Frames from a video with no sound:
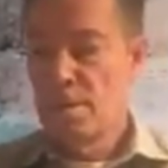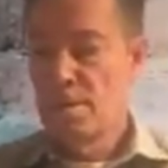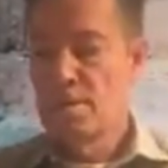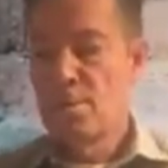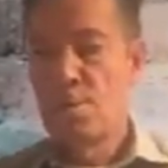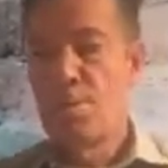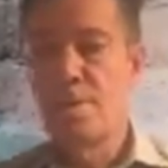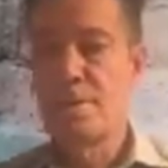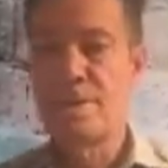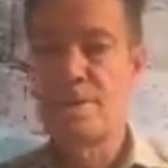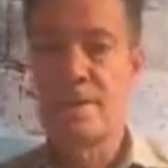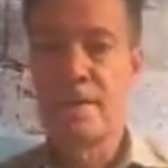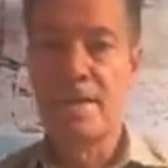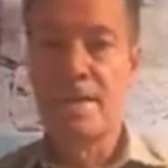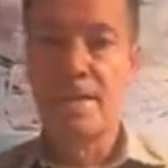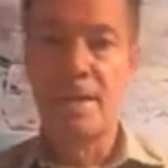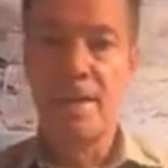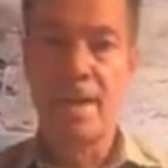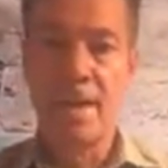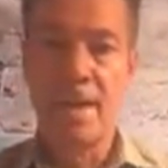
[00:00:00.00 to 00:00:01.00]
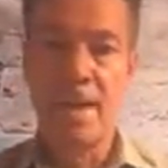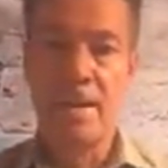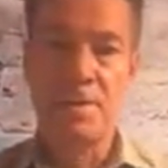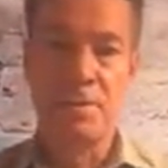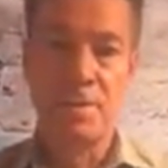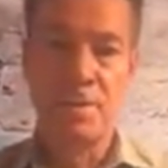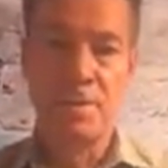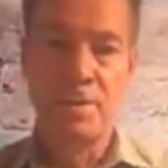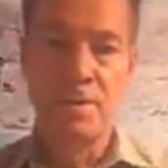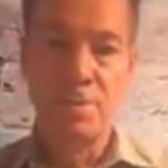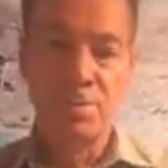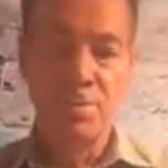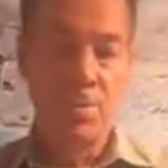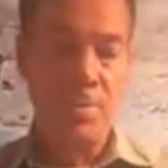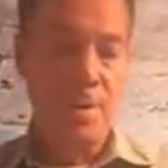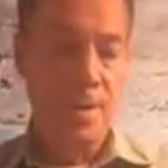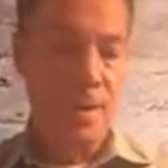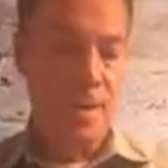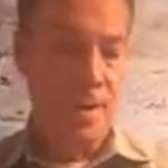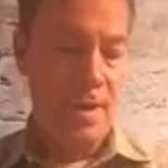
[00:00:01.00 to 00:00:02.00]
So once again, as we
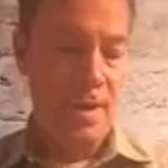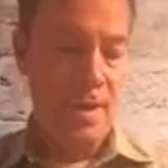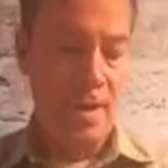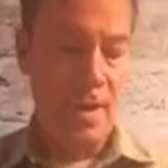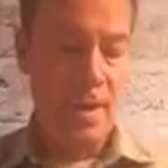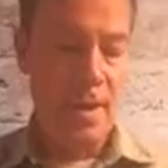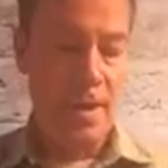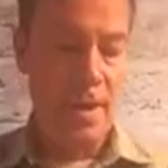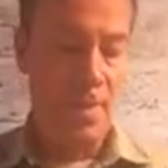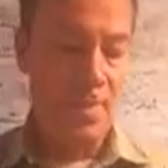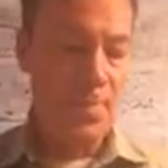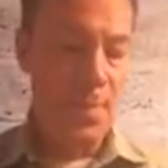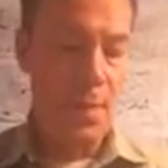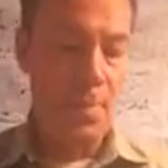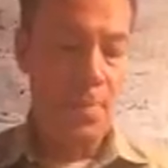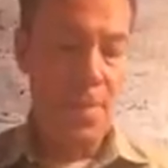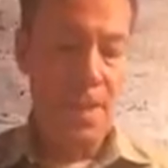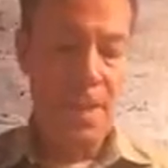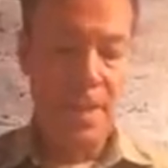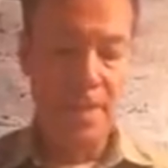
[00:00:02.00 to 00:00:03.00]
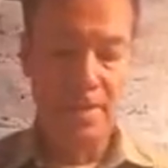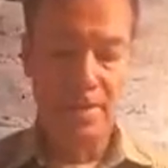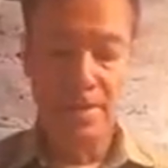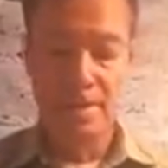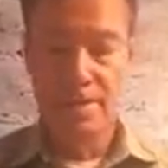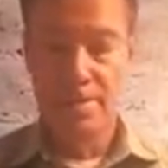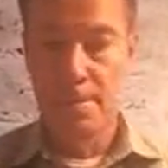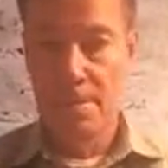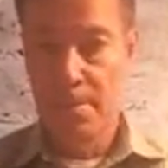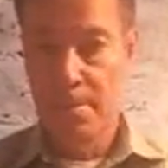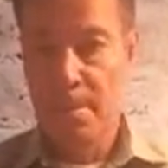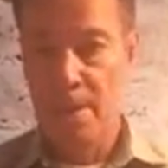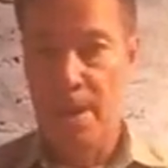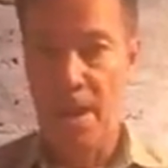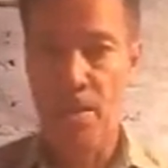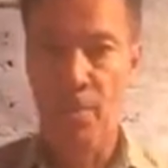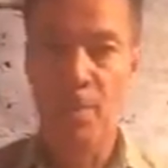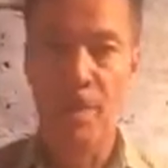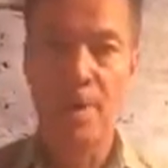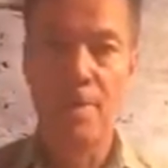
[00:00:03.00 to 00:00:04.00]
do any of our bags,
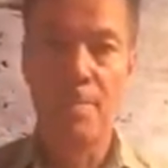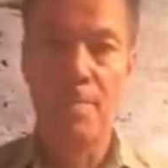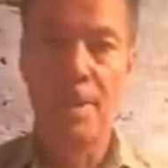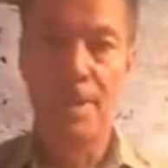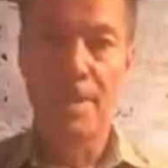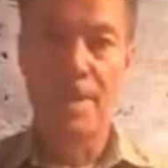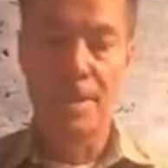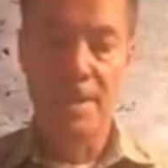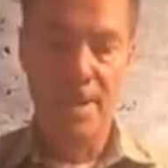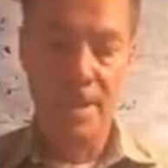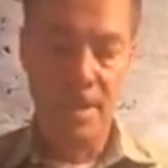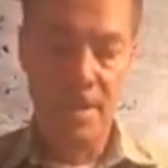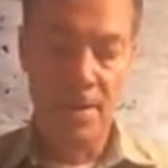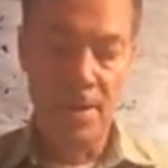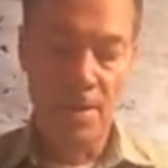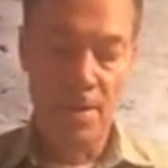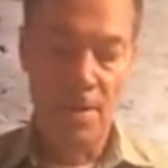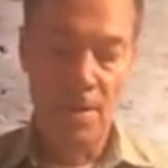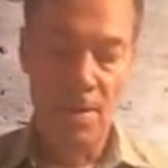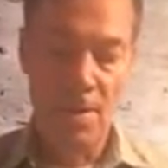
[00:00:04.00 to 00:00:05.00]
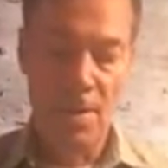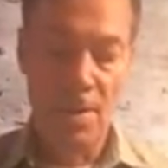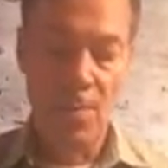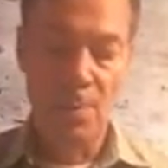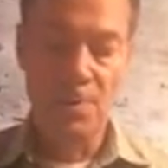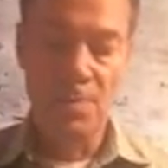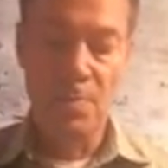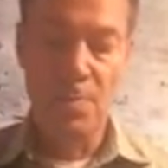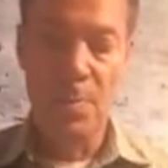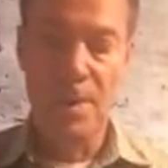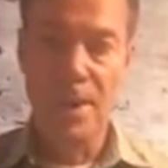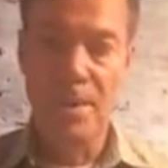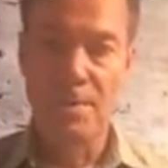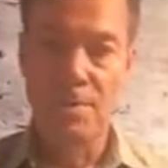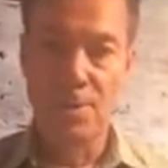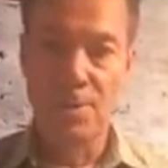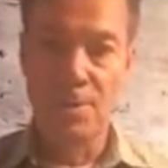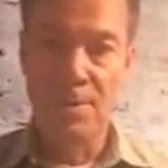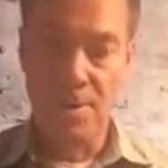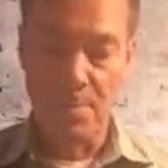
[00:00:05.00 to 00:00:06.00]
I recommend at the end, once your bag's
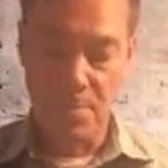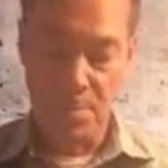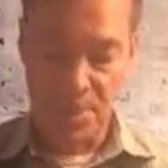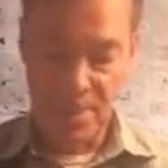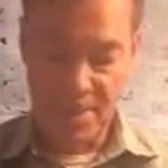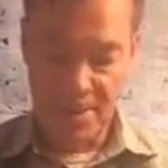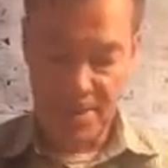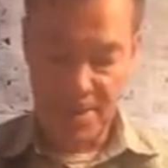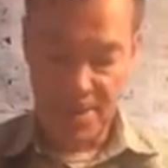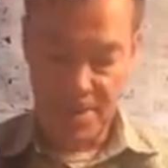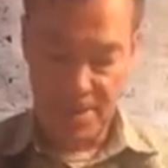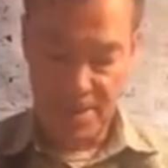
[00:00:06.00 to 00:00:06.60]
all complete,